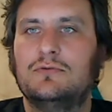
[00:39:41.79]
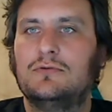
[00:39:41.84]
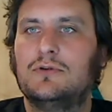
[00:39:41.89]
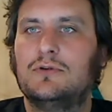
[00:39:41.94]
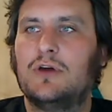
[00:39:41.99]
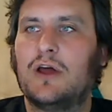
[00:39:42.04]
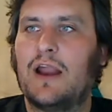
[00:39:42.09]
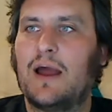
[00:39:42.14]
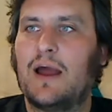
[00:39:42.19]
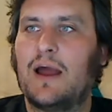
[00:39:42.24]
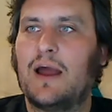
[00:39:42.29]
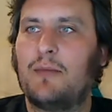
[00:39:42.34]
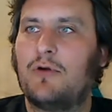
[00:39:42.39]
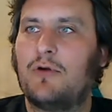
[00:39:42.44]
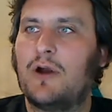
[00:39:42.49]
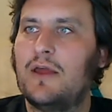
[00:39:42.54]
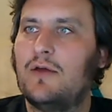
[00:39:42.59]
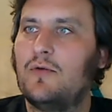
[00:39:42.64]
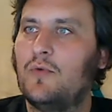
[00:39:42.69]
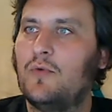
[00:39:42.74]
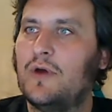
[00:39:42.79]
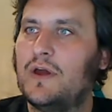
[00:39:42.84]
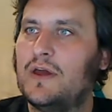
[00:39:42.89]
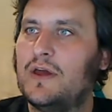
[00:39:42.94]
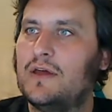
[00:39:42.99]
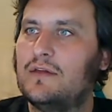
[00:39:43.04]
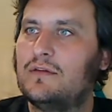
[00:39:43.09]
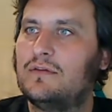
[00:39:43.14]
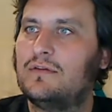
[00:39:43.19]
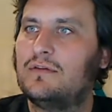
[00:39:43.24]
collaborate
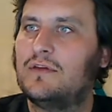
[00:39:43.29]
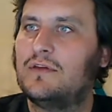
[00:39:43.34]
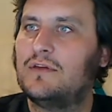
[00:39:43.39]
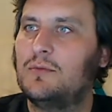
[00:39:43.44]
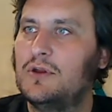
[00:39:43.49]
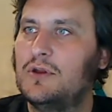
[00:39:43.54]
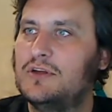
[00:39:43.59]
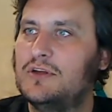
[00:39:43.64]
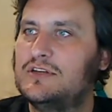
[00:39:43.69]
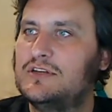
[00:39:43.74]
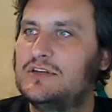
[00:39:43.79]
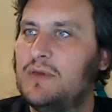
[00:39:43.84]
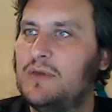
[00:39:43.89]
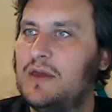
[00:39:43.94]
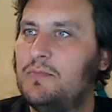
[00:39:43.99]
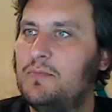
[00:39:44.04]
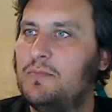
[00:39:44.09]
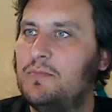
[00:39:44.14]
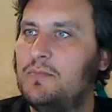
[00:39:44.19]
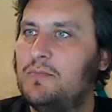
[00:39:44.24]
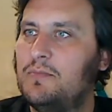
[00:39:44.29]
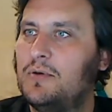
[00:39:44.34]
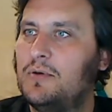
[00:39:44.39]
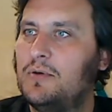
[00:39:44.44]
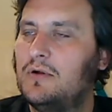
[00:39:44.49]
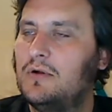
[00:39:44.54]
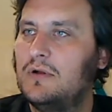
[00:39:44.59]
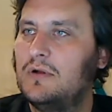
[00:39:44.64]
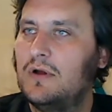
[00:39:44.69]
with community people